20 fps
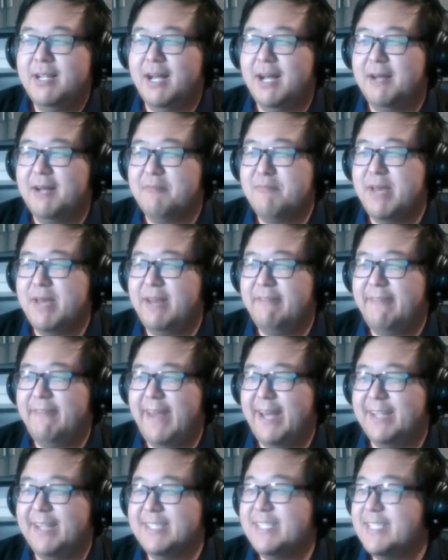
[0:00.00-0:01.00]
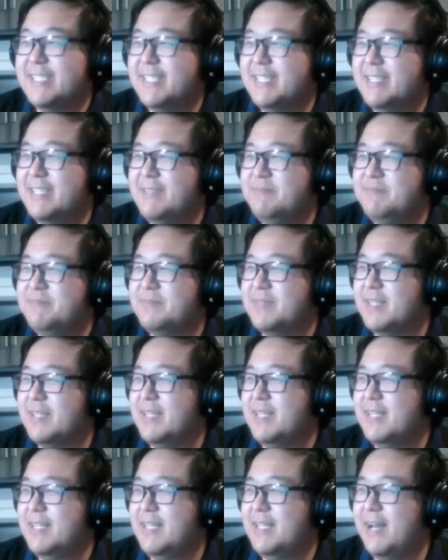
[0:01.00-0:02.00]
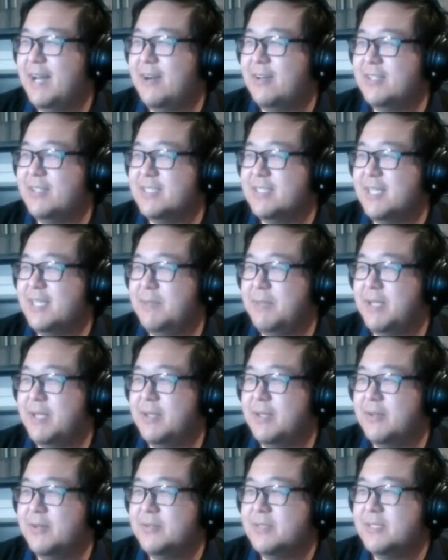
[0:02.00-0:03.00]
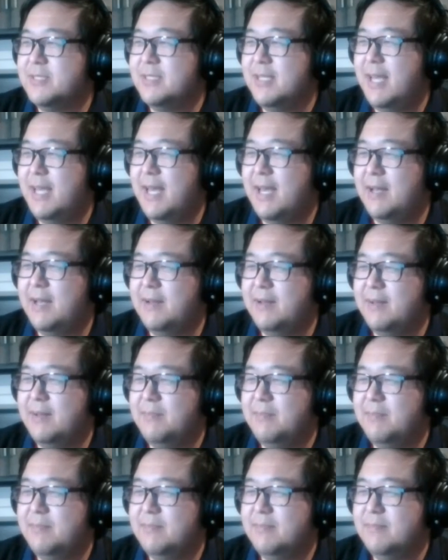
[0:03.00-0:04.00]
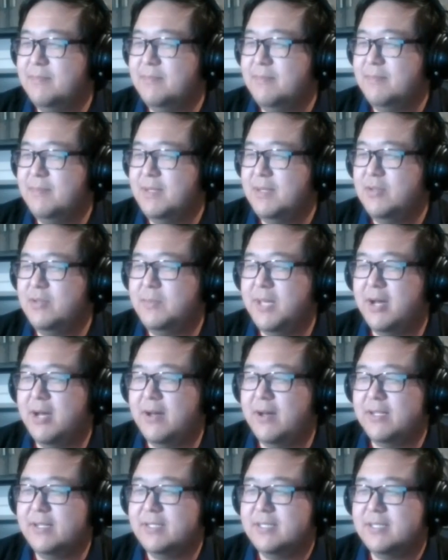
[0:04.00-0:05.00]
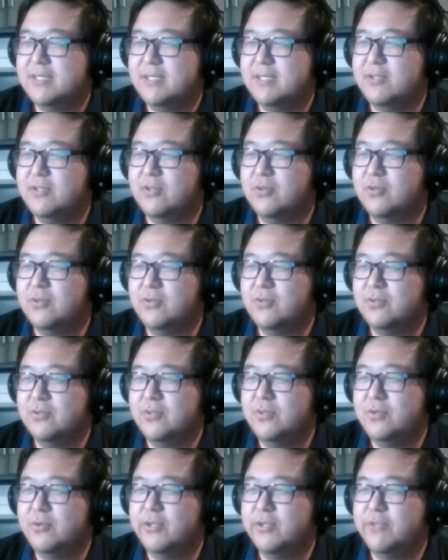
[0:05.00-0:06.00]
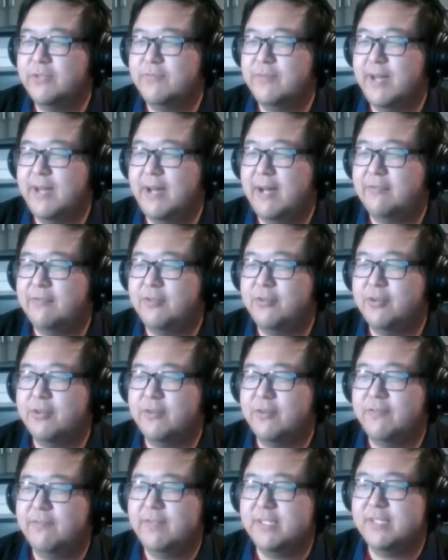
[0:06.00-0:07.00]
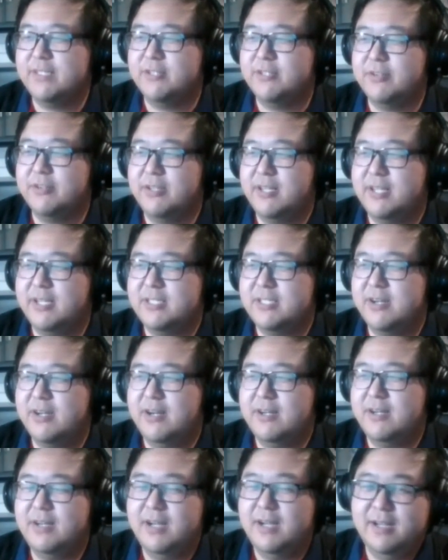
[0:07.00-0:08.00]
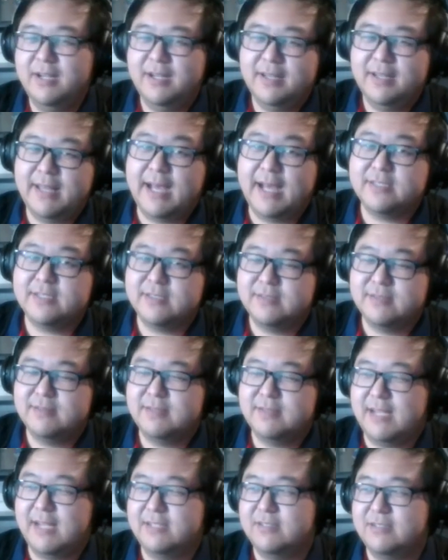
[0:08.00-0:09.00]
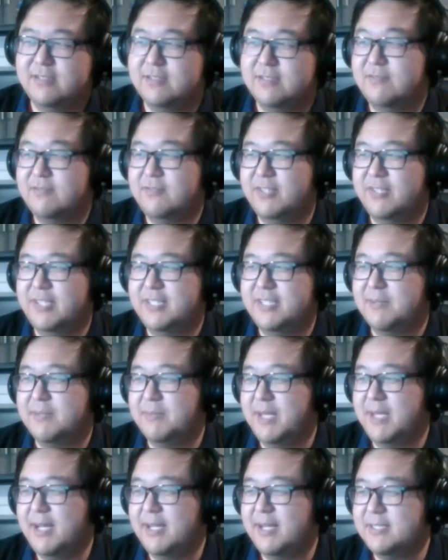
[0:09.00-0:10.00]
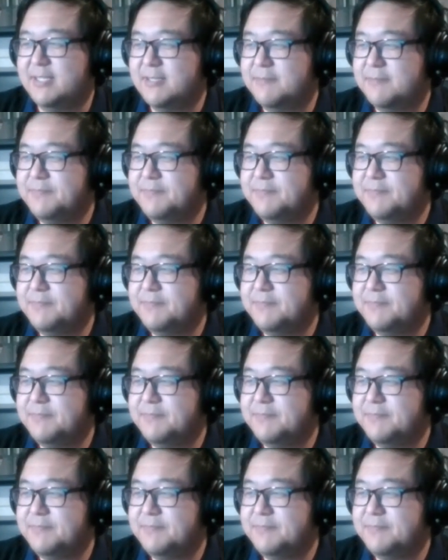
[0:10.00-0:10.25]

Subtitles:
meta fans that are just keeping those. And to be honest, the gold 200 out of 250 serialized card, that's just really something else.